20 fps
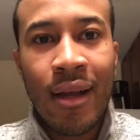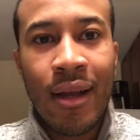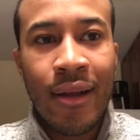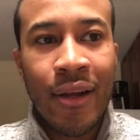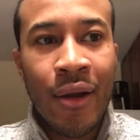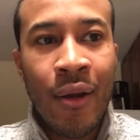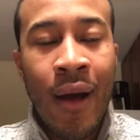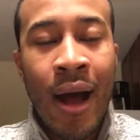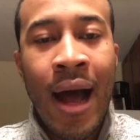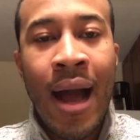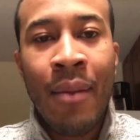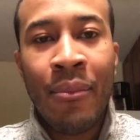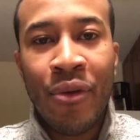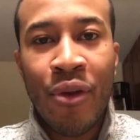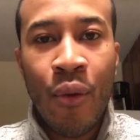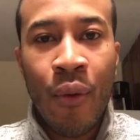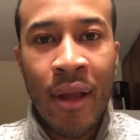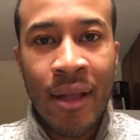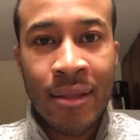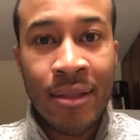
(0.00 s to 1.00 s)
you know, I'm
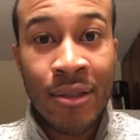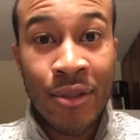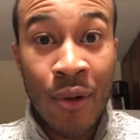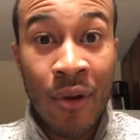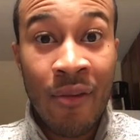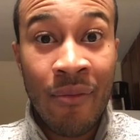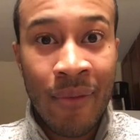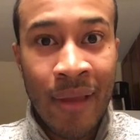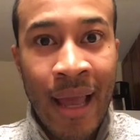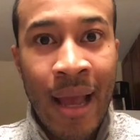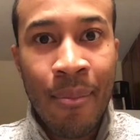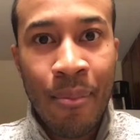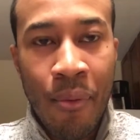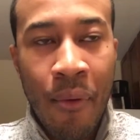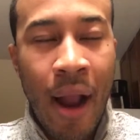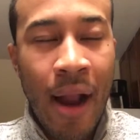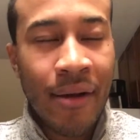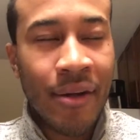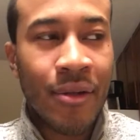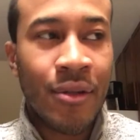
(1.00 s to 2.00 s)
doing to sort of get
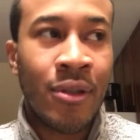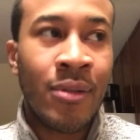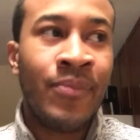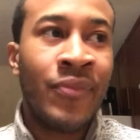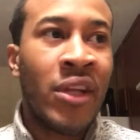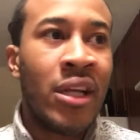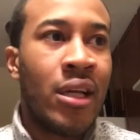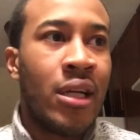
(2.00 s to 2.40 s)
practical.